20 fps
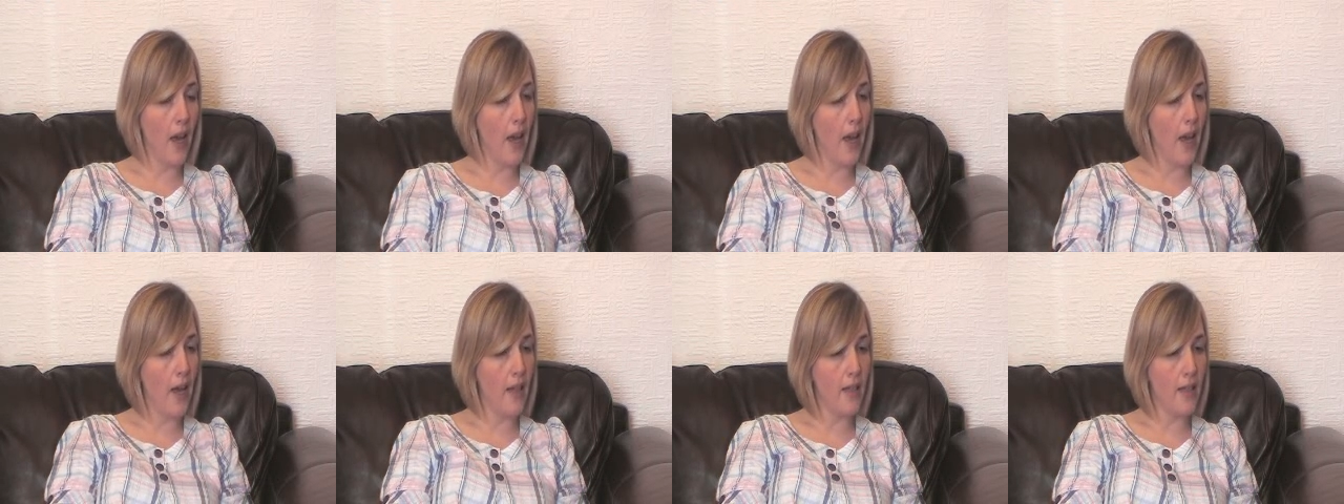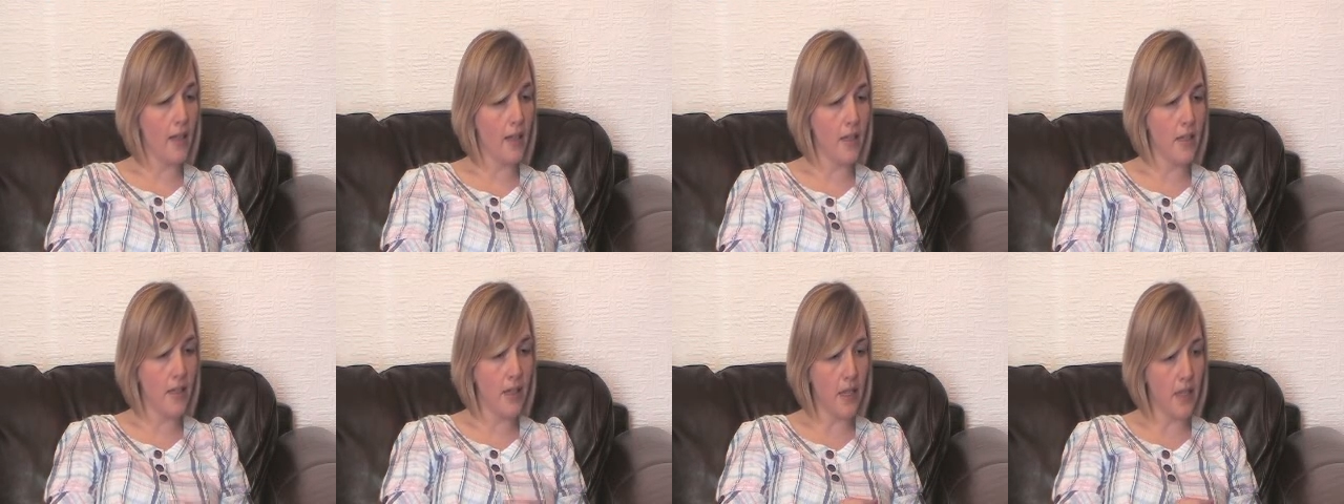and
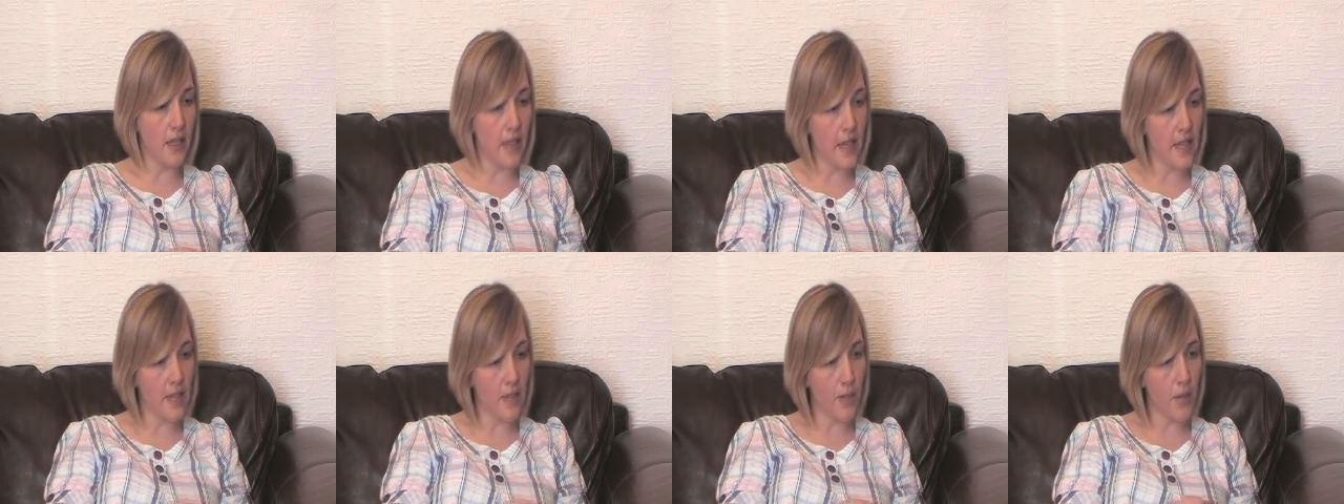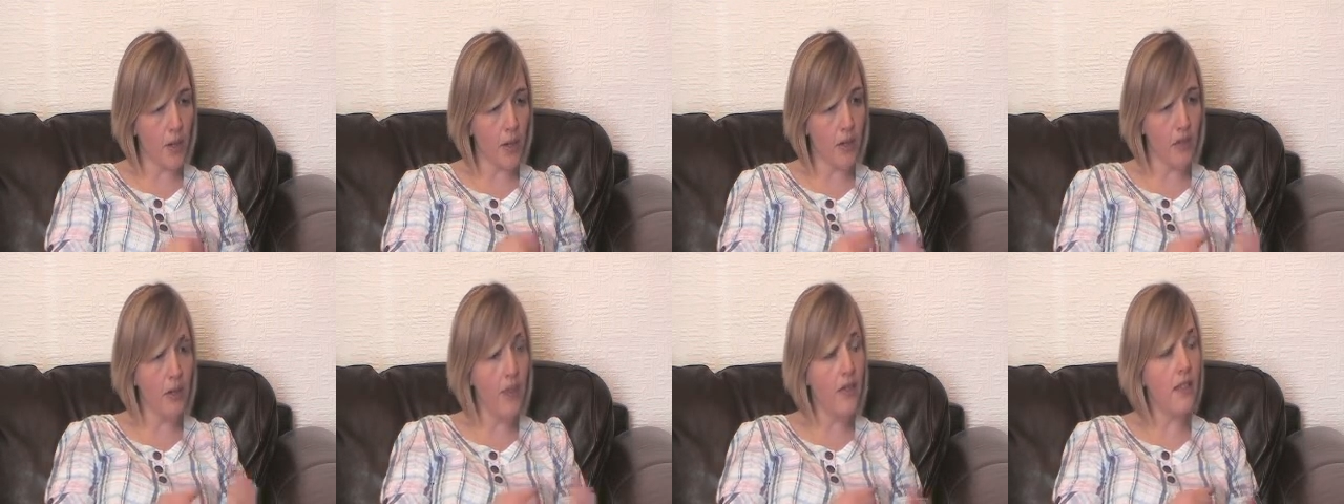they'll teach them
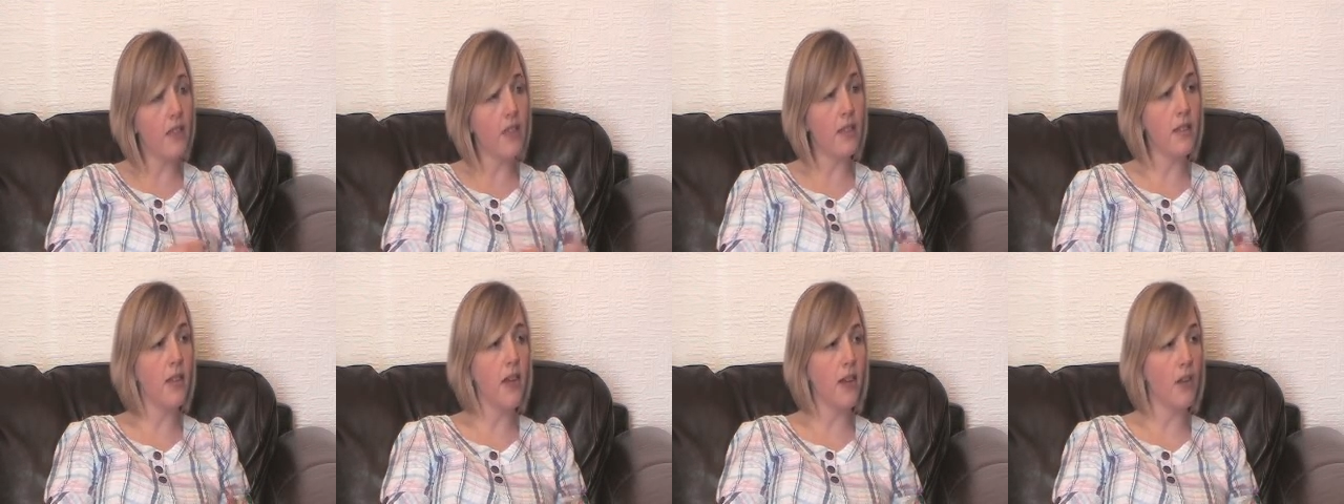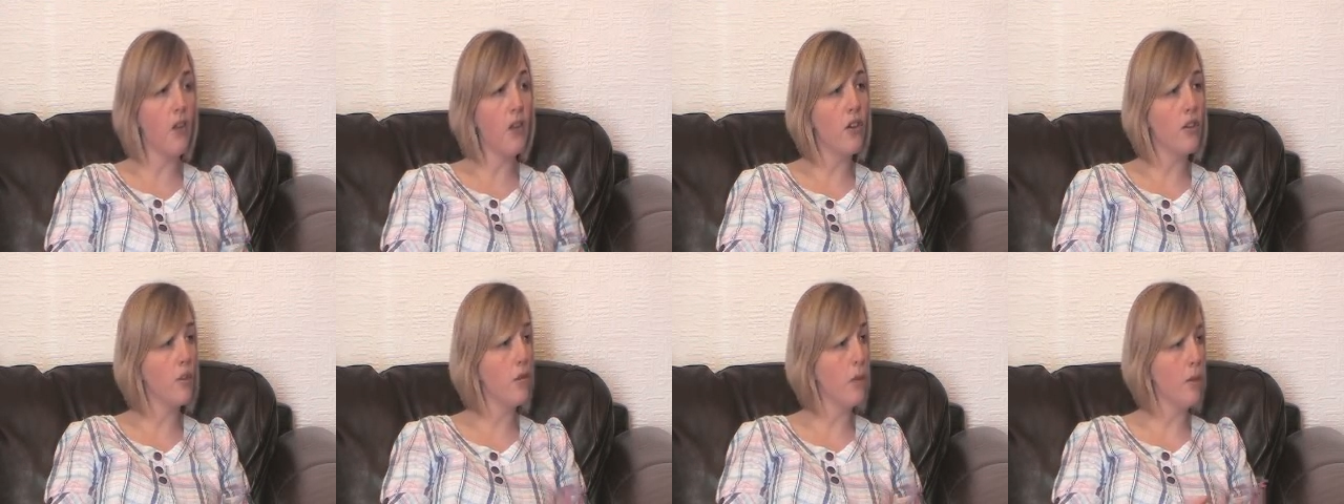how to read that
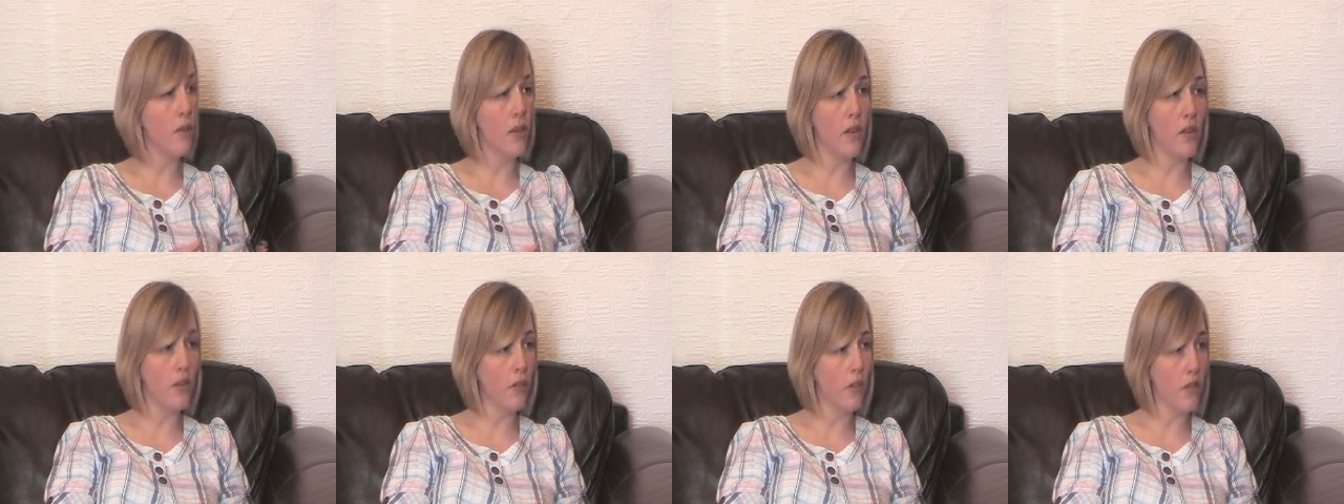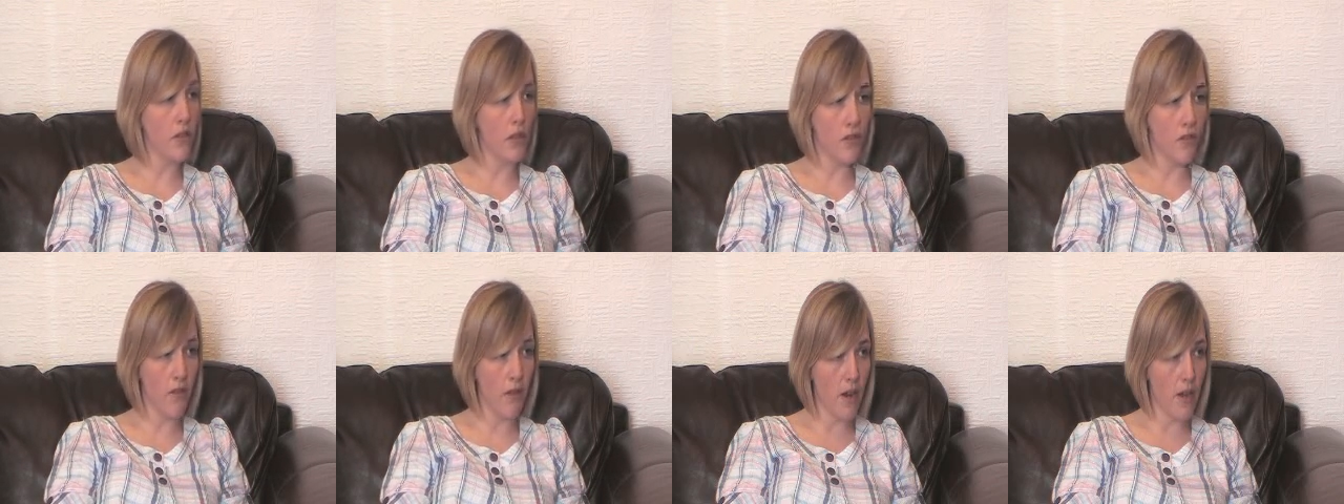gospel with their
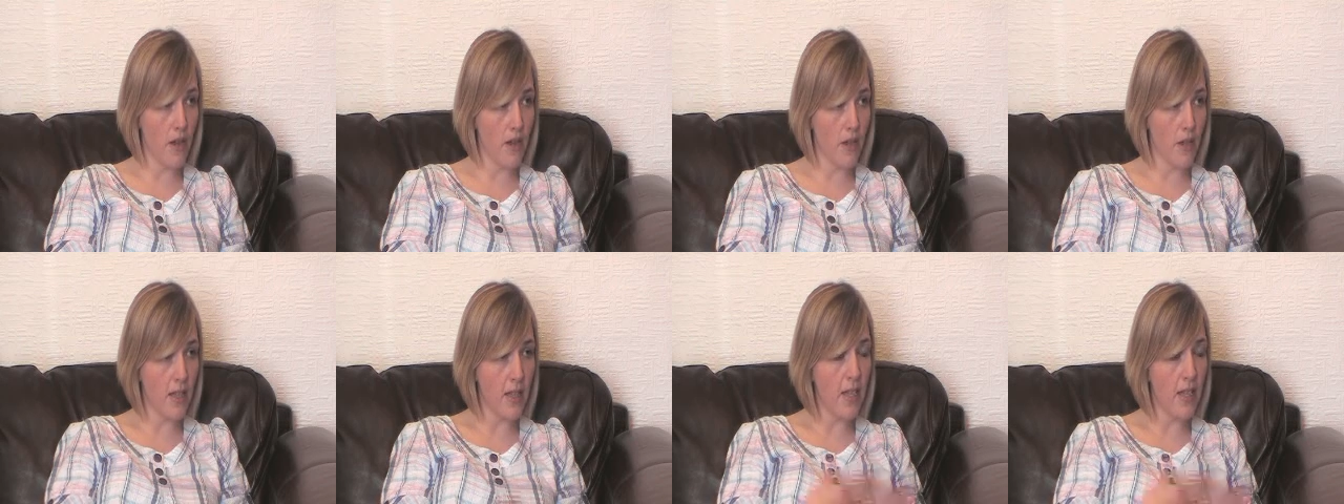non-Christian friends.